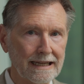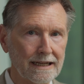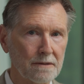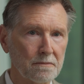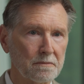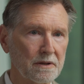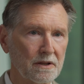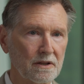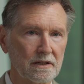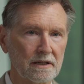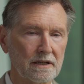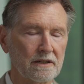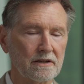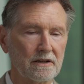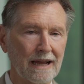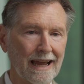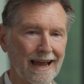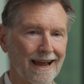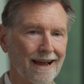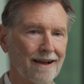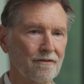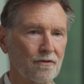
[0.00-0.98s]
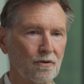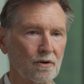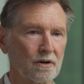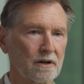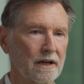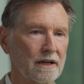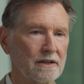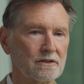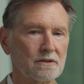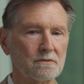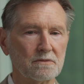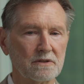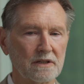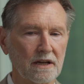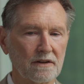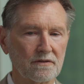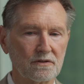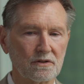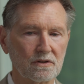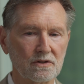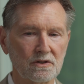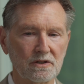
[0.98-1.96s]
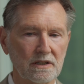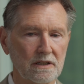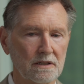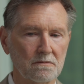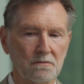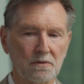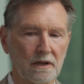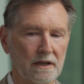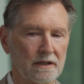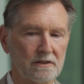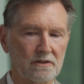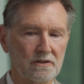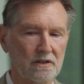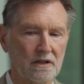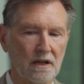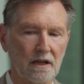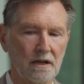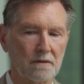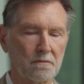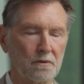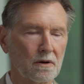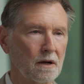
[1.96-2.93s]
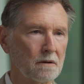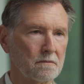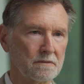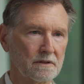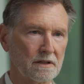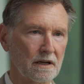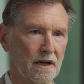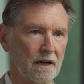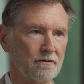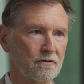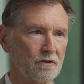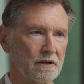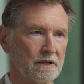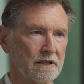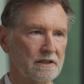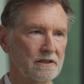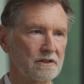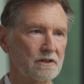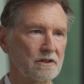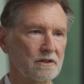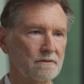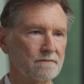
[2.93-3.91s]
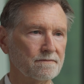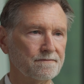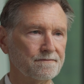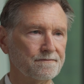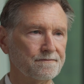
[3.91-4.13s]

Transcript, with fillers: inability to have orgasms after a seed implant is not a problem that I've run into.